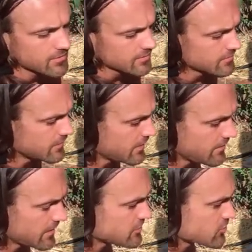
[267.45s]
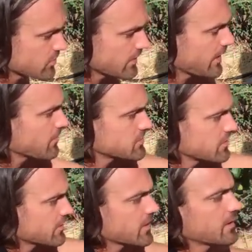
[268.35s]
Yes. Then that just really helps
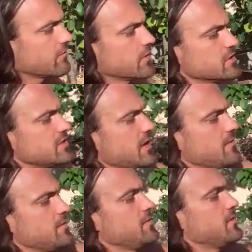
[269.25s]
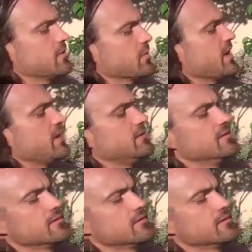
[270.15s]
you kind of understand the grid.